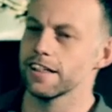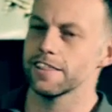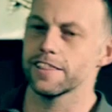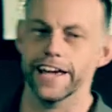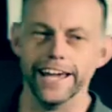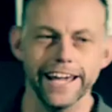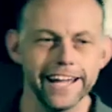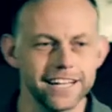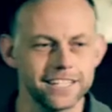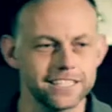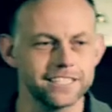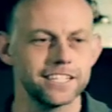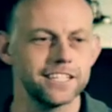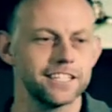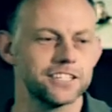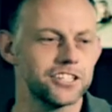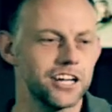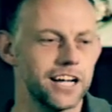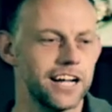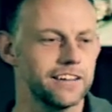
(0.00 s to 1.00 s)
the
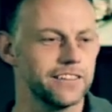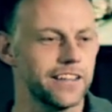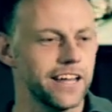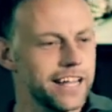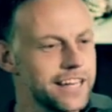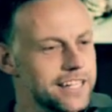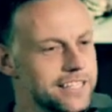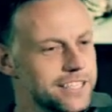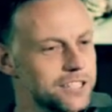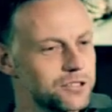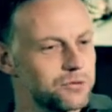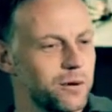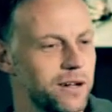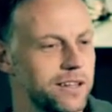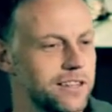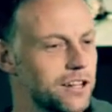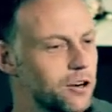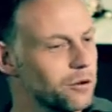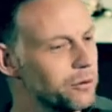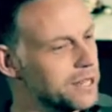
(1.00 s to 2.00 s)
innocent child, the innocent
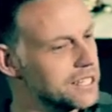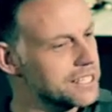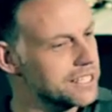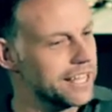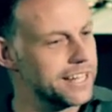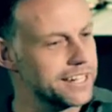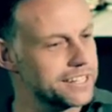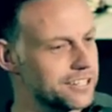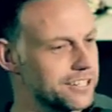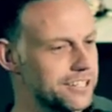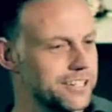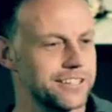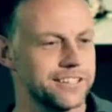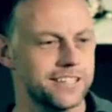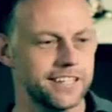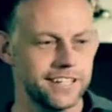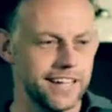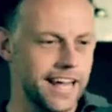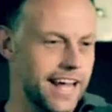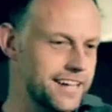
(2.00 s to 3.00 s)
one that always gets
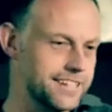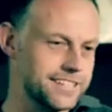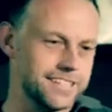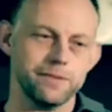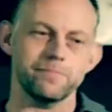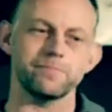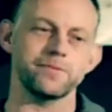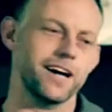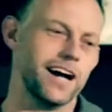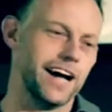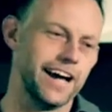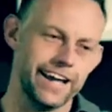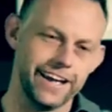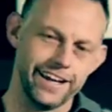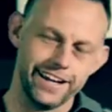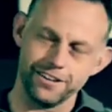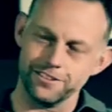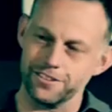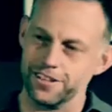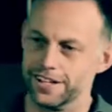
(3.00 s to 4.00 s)
hurt, that ends up
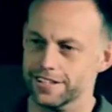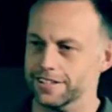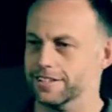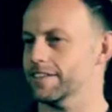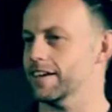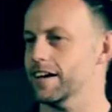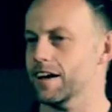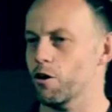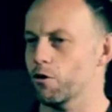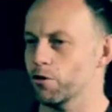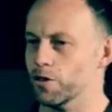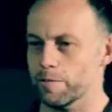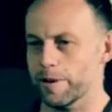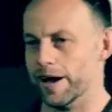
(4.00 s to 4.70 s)
dying, or that all the